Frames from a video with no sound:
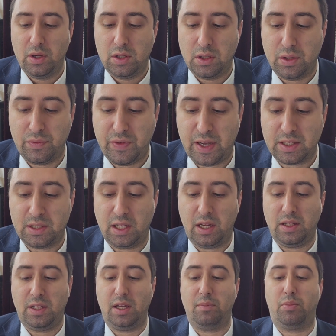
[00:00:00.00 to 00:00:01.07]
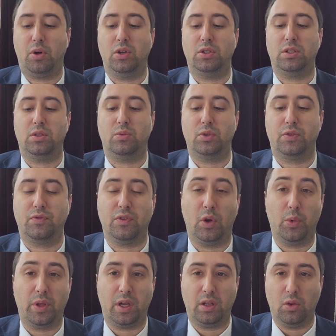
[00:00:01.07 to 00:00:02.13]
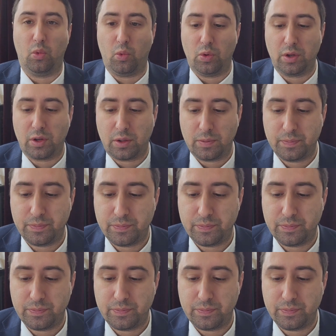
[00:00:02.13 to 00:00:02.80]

the fact that a dead person was floating in the water.